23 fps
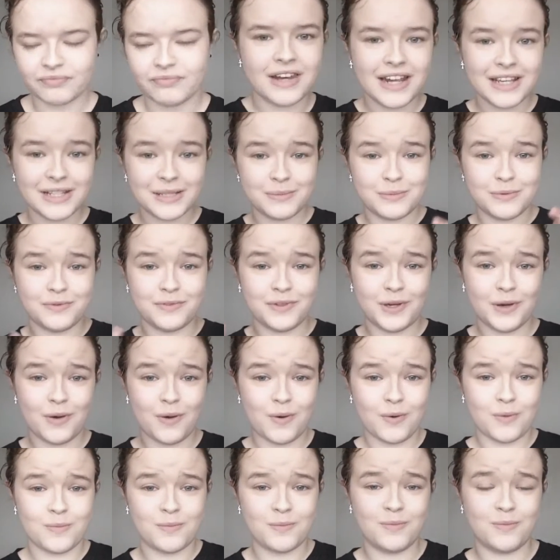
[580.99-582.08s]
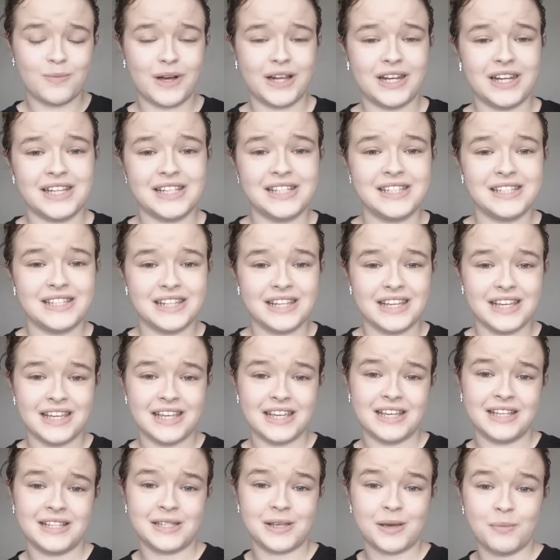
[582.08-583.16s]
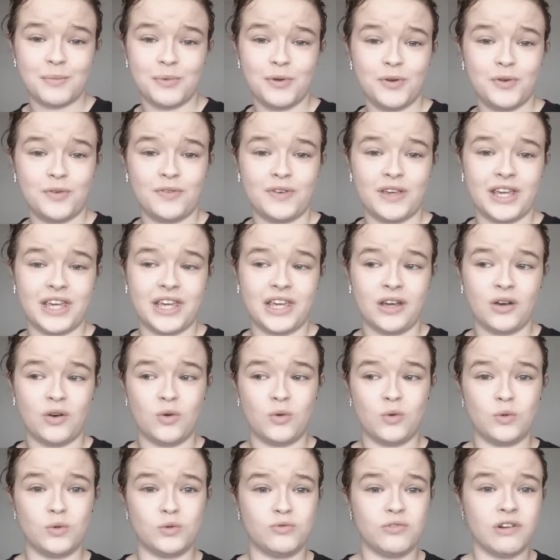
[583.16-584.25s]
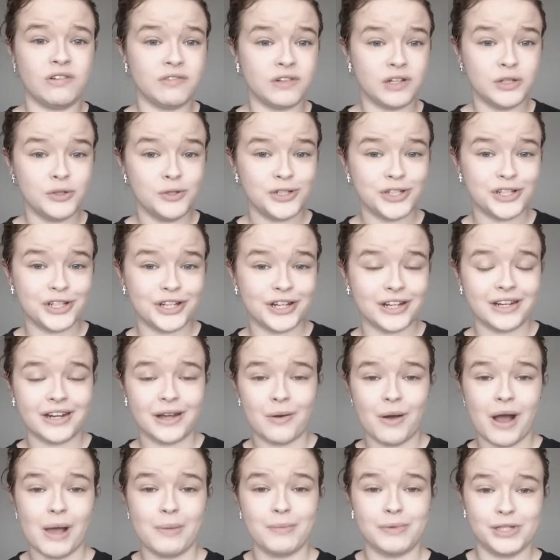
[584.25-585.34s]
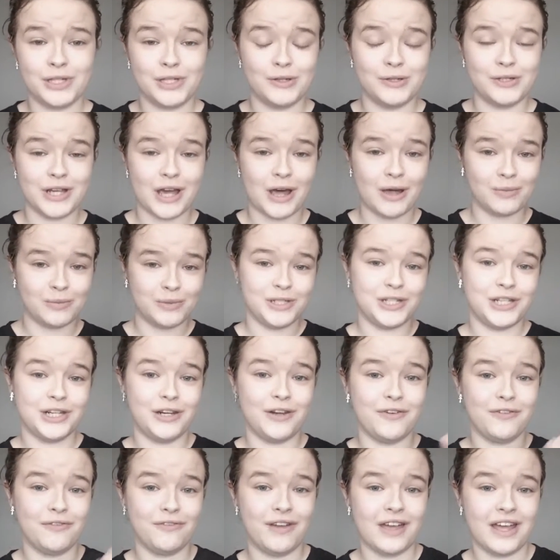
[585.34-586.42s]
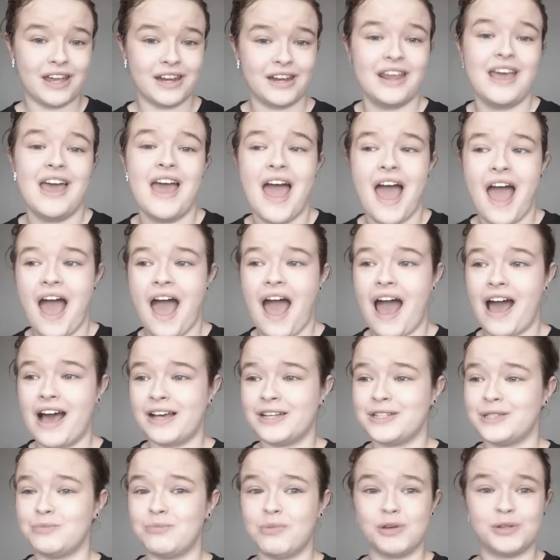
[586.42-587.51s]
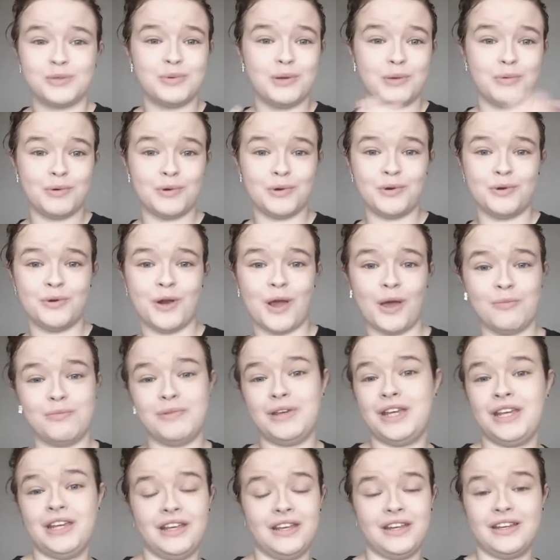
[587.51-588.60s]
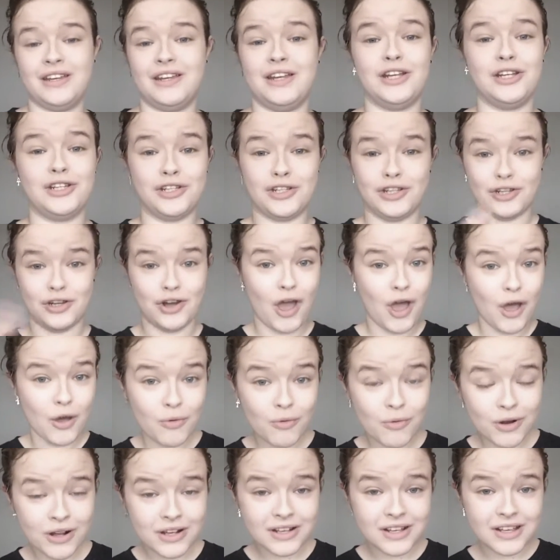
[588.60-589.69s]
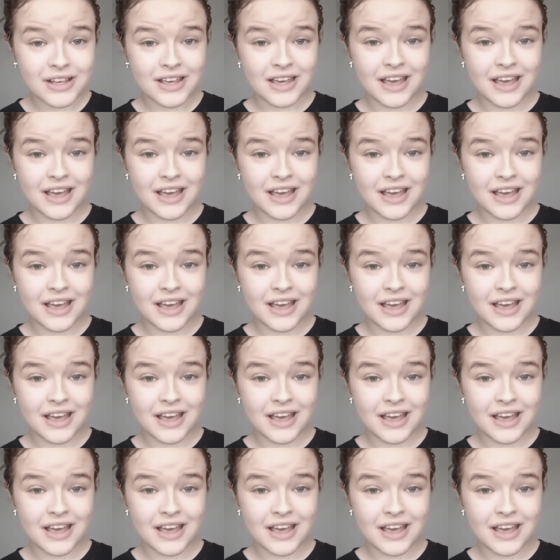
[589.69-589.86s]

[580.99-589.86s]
The next movie on my list is a movie called Revolution. Now, I'm a huge Al Pacino fan, as most people who know me know.